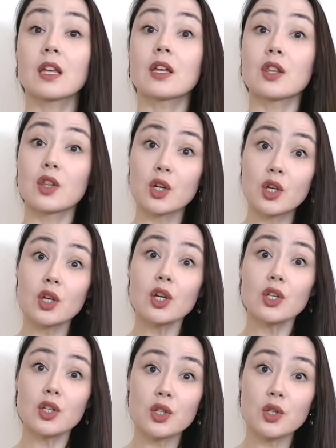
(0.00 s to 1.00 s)
The good
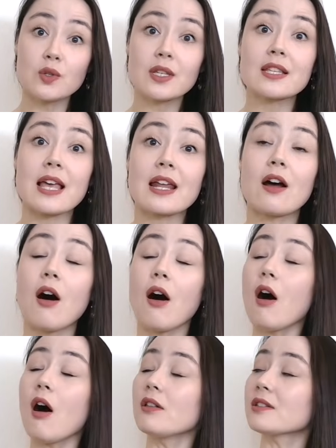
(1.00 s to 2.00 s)
news is that
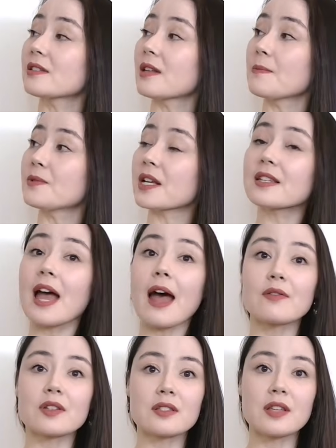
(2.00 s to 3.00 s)
all subjects have
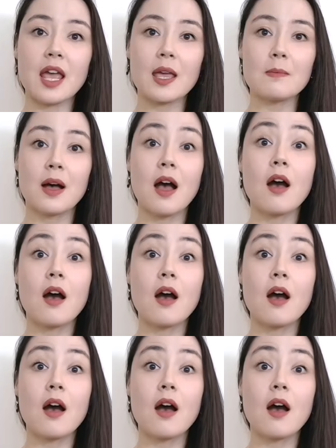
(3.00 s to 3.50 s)
the same